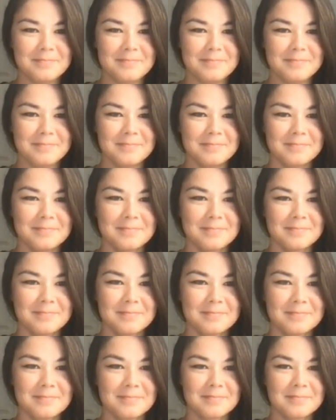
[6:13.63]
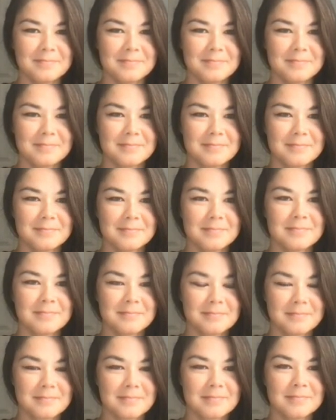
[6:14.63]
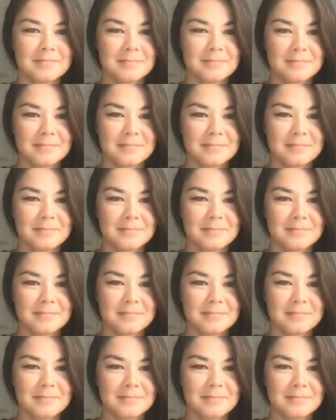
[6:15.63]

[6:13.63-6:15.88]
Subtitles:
[no speech]